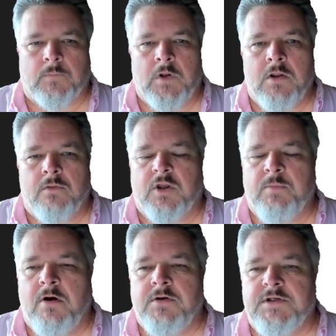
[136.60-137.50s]
The
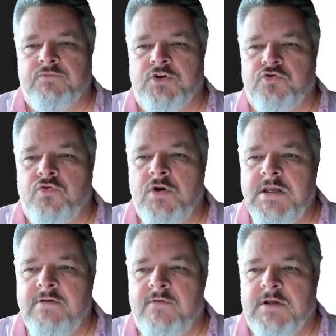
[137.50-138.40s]
command is
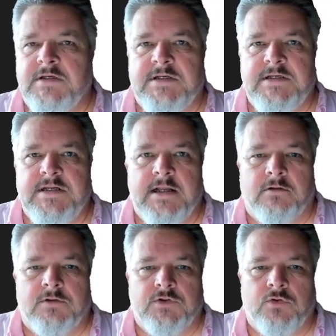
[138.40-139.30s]
retrieve
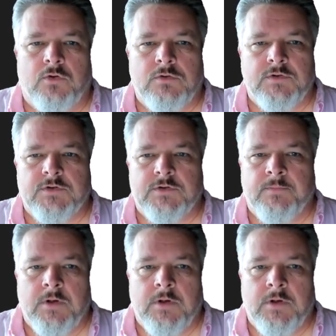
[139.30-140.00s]
DDL source.